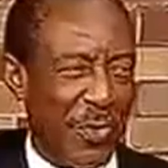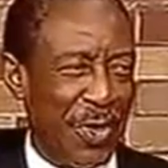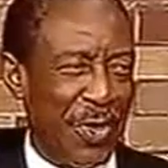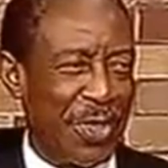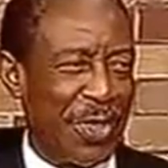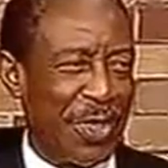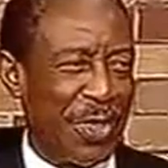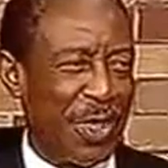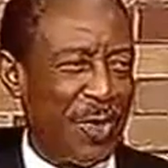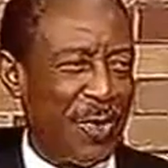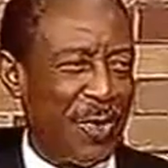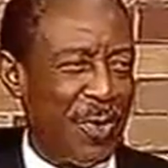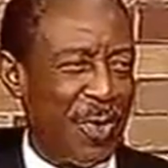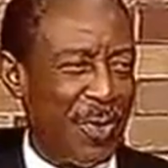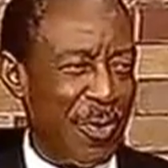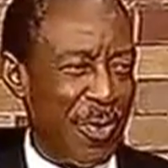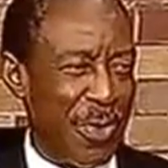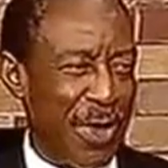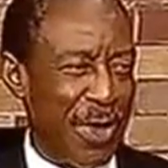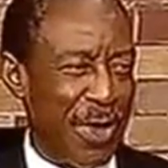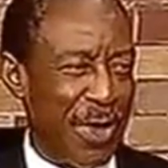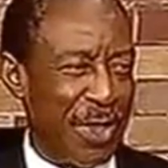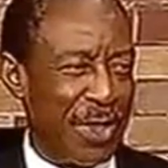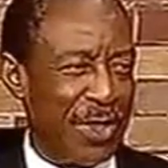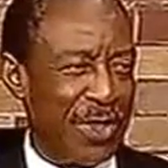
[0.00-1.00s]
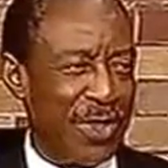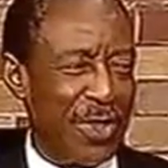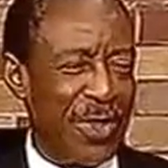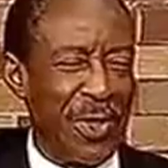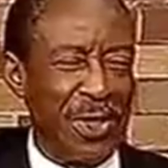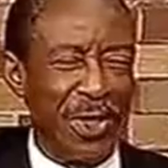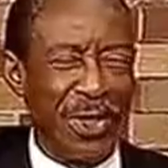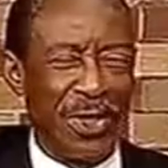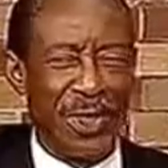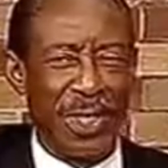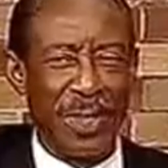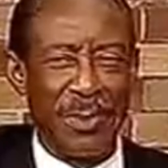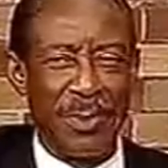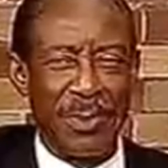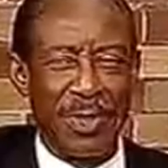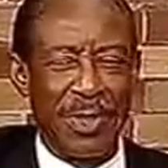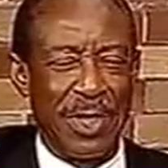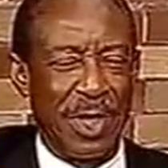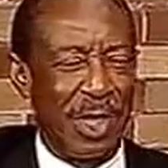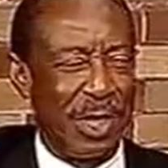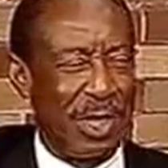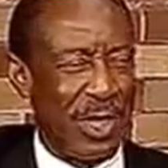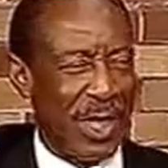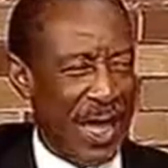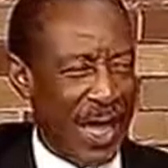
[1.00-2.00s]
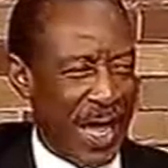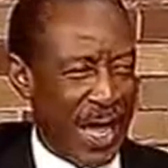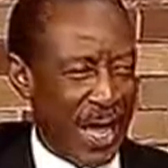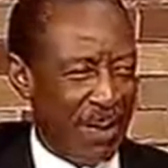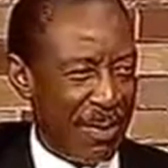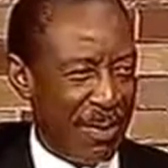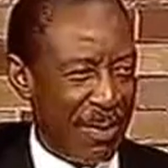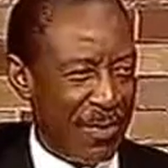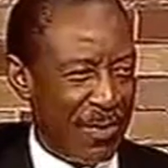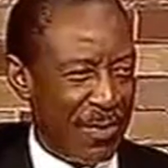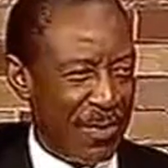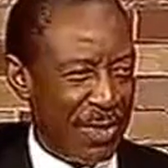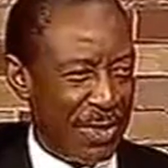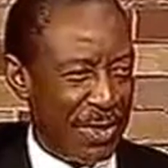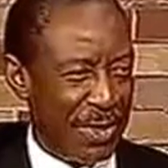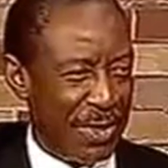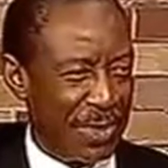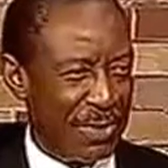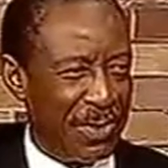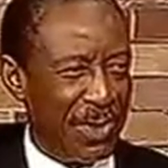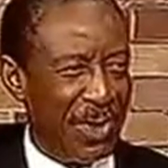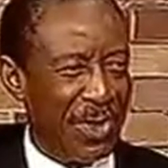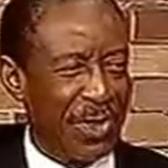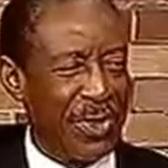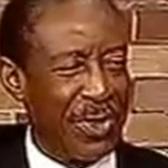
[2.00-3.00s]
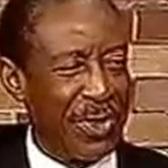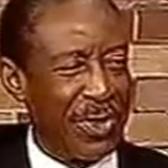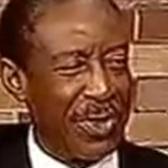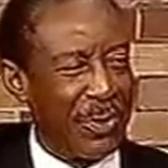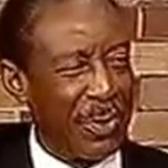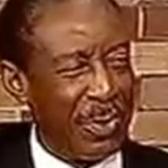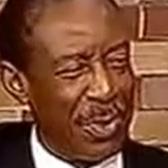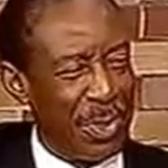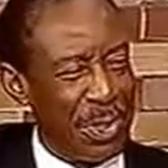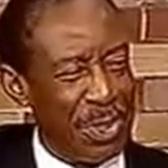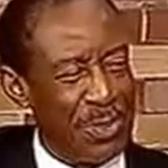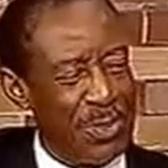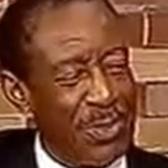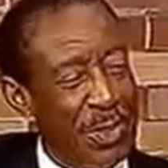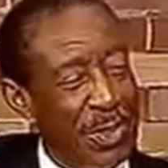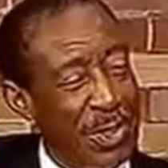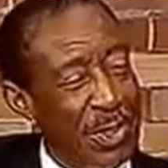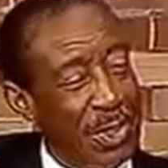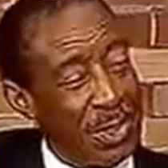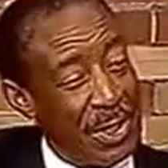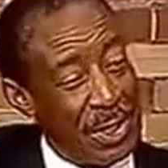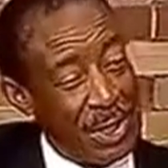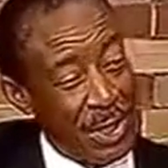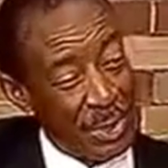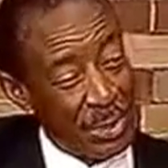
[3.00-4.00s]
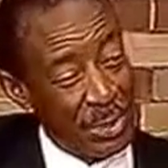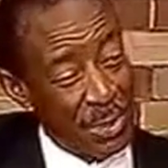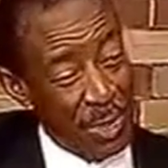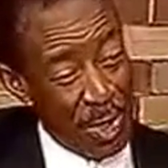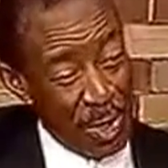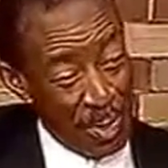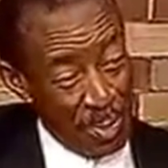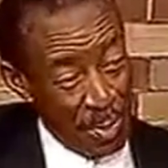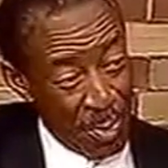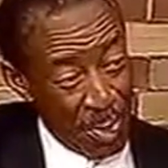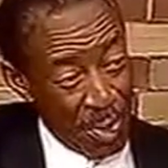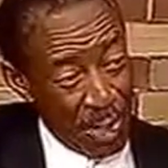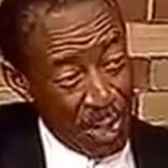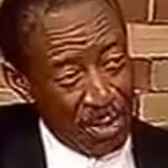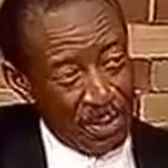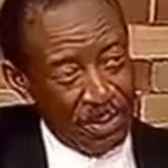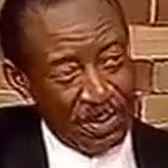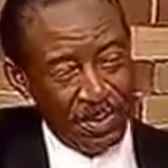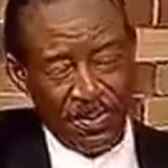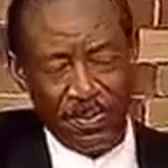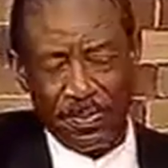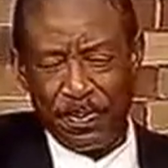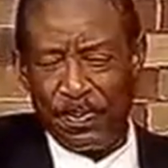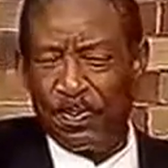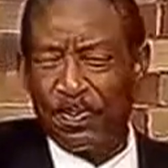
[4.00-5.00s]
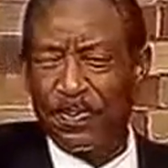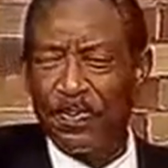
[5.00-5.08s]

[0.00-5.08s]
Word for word: Guantanamo Bay. He's not accepting a dime for it mm. because he believes it's, it's blood money. Mm.